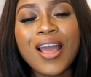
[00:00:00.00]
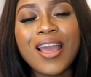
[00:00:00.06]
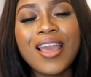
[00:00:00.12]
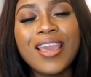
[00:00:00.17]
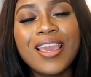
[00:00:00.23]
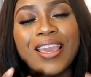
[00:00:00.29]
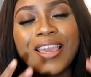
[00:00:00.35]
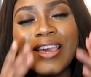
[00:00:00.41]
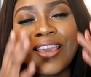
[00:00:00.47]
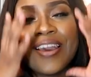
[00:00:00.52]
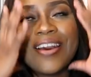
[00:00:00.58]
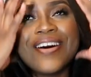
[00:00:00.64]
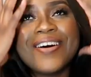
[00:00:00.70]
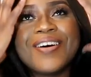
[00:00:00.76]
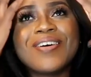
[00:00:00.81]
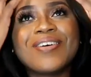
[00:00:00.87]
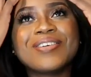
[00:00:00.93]
a
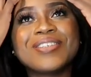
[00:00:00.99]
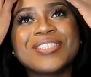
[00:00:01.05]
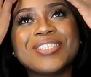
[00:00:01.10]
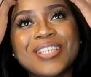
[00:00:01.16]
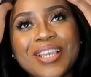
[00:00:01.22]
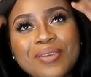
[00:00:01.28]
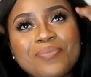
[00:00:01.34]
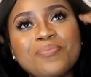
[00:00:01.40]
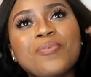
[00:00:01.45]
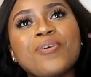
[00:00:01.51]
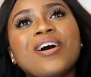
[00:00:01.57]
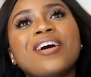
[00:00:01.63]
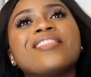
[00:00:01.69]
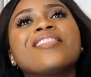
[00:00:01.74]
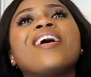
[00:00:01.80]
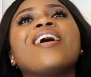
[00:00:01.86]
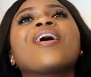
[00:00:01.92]

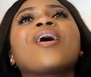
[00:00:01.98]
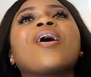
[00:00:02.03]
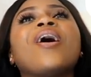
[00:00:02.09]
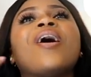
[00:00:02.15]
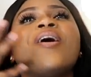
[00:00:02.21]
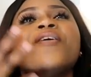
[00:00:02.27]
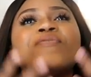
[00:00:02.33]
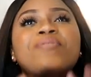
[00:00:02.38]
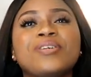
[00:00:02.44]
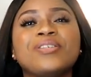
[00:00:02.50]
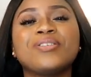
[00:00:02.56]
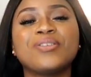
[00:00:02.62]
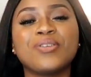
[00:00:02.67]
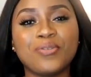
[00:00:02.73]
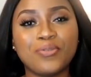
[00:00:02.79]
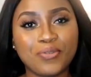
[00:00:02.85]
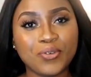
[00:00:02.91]
shapewear that
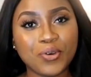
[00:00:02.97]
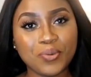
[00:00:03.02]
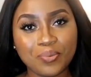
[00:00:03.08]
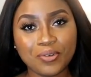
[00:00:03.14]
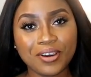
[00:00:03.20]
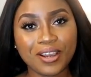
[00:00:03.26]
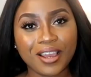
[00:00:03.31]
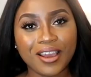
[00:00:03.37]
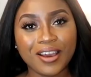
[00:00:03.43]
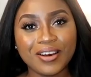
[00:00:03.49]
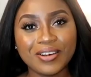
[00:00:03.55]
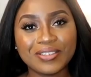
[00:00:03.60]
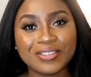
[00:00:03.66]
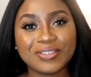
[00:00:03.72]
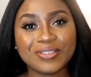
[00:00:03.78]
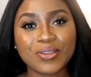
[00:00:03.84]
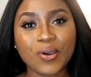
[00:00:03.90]
covers the fupa
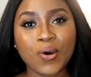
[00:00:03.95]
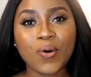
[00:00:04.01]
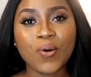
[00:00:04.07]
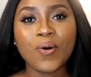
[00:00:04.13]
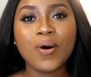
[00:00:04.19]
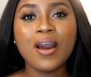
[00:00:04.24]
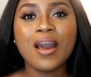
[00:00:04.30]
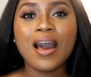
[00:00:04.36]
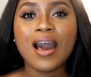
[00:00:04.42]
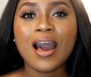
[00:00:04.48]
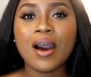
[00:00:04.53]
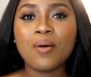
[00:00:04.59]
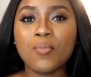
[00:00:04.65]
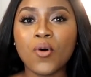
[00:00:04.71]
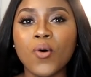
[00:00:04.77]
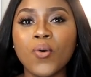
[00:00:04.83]
girls so i'm